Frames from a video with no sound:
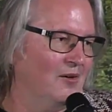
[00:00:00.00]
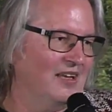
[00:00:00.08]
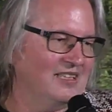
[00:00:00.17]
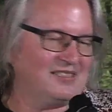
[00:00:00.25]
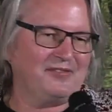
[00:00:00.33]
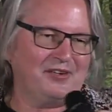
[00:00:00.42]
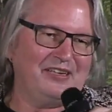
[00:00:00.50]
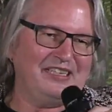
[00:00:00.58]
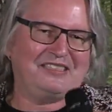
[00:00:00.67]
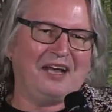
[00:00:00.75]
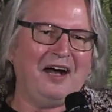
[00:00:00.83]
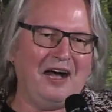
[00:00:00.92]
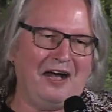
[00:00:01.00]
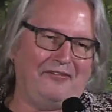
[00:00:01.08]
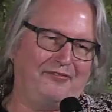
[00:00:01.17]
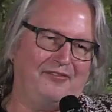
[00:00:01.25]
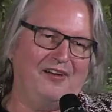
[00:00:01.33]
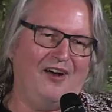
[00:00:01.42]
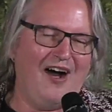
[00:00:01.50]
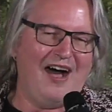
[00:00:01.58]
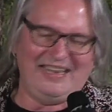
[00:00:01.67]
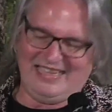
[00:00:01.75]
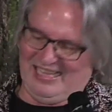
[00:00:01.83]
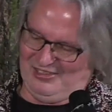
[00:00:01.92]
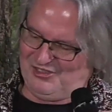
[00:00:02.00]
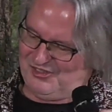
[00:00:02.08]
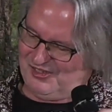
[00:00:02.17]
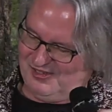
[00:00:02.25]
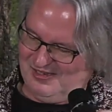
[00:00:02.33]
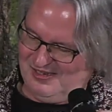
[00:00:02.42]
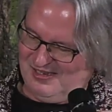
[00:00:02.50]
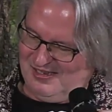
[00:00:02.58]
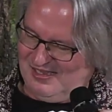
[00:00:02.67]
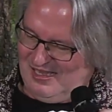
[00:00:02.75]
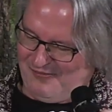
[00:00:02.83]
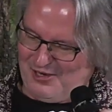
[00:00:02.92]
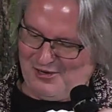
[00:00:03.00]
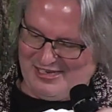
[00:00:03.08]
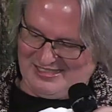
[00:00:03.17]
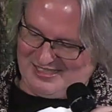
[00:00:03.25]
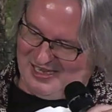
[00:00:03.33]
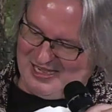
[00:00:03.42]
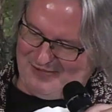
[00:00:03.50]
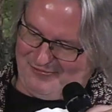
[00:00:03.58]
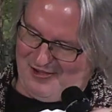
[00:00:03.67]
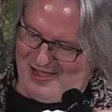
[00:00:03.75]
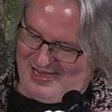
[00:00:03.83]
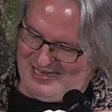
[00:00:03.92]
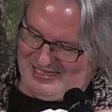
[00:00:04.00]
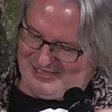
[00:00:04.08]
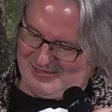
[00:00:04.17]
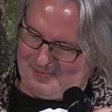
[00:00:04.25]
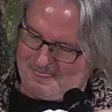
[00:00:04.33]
It's a very tough audience, a very tough audience.